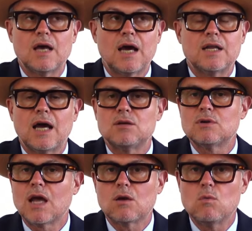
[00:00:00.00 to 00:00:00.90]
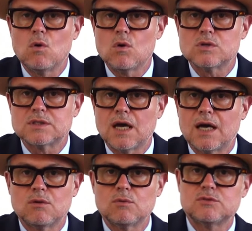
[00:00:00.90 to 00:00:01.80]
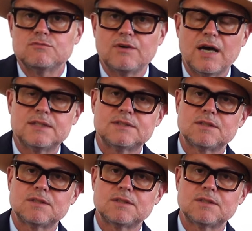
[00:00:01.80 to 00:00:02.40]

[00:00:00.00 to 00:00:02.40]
uh, I, I, don't like wars. I don't want to fight.